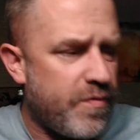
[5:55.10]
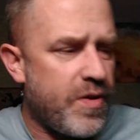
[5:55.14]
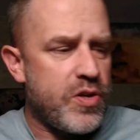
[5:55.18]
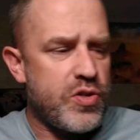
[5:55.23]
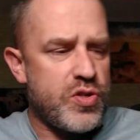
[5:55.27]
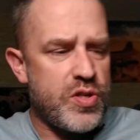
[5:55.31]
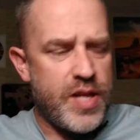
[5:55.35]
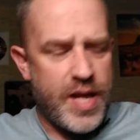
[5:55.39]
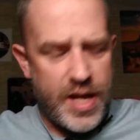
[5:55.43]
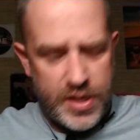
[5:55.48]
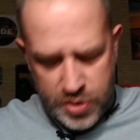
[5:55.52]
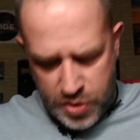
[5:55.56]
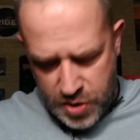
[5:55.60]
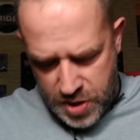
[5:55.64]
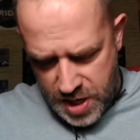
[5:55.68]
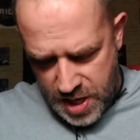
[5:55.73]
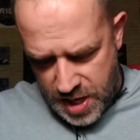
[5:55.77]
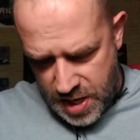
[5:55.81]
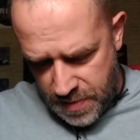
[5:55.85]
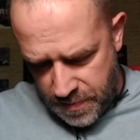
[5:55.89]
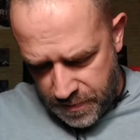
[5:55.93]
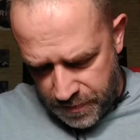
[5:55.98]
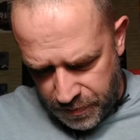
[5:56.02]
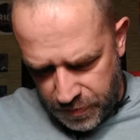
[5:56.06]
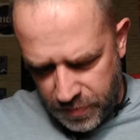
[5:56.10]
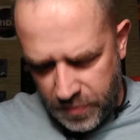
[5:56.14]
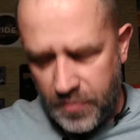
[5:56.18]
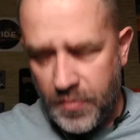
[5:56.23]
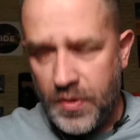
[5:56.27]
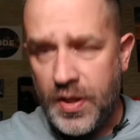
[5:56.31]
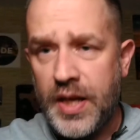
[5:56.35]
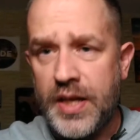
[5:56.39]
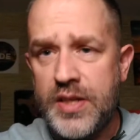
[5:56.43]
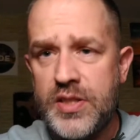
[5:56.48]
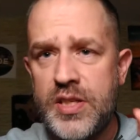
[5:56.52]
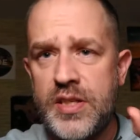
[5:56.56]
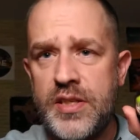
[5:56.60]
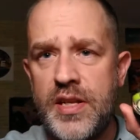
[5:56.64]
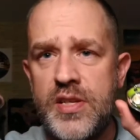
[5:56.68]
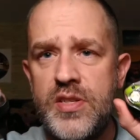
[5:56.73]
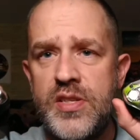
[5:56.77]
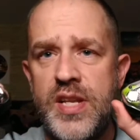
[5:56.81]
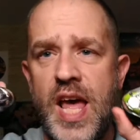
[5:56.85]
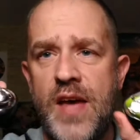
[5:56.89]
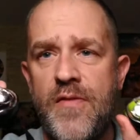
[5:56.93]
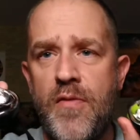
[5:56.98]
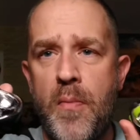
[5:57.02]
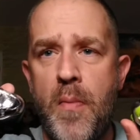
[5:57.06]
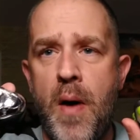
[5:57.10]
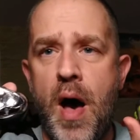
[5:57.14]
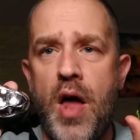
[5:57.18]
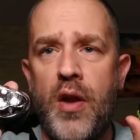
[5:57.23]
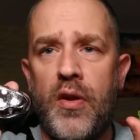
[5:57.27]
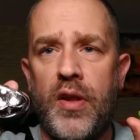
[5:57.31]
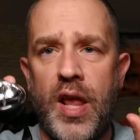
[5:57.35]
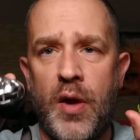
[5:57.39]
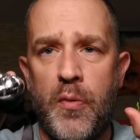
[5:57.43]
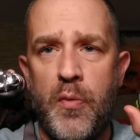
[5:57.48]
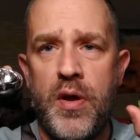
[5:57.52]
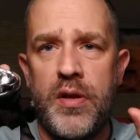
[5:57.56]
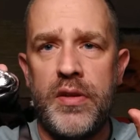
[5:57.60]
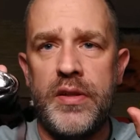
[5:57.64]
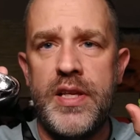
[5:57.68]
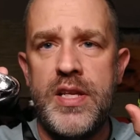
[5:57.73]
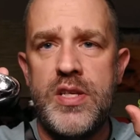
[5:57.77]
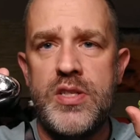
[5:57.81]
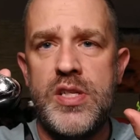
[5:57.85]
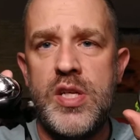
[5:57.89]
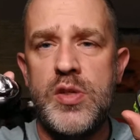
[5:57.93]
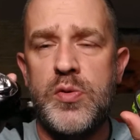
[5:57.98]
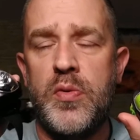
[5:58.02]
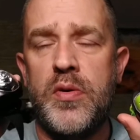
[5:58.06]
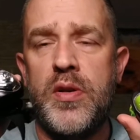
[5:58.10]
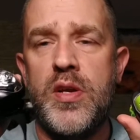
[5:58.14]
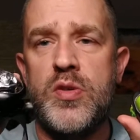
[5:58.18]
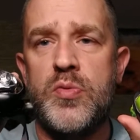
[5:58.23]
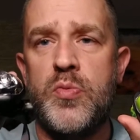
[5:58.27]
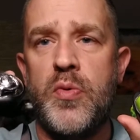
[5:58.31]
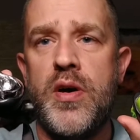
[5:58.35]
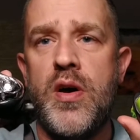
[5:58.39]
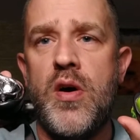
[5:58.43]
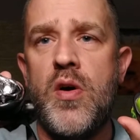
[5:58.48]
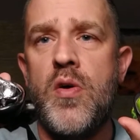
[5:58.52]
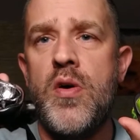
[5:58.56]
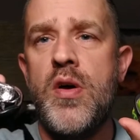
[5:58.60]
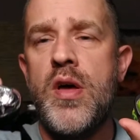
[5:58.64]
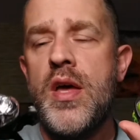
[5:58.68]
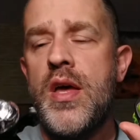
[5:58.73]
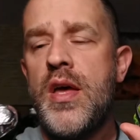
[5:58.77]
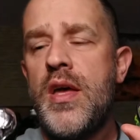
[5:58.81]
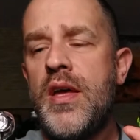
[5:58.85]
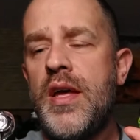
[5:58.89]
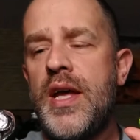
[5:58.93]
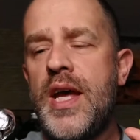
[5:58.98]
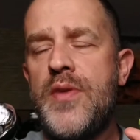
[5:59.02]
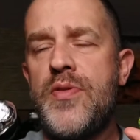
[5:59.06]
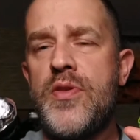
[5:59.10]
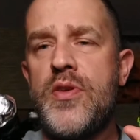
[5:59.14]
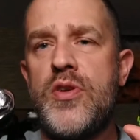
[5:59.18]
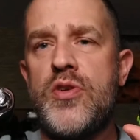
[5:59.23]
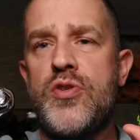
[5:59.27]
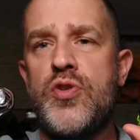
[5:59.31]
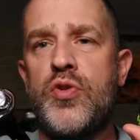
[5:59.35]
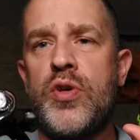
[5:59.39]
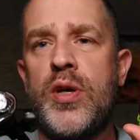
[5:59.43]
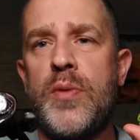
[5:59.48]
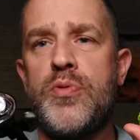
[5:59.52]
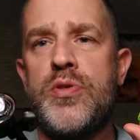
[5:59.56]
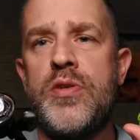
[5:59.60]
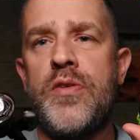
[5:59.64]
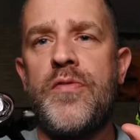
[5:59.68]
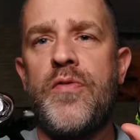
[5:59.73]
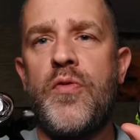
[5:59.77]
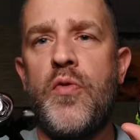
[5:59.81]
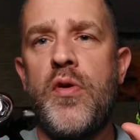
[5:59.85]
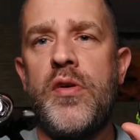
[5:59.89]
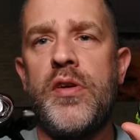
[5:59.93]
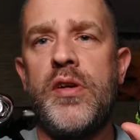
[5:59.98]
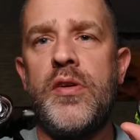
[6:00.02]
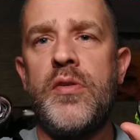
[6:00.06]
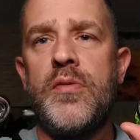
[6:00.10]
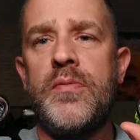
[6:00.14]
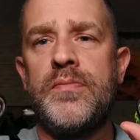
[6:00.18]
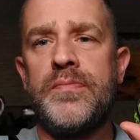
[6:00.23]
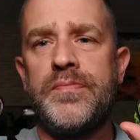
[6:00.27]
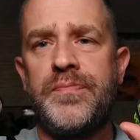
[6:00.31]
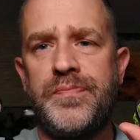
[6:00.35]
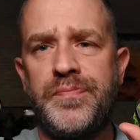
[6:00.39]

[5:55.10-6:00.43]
Vision HD. Like I said, it doesn't have a model. I will list this one as well in the description for you.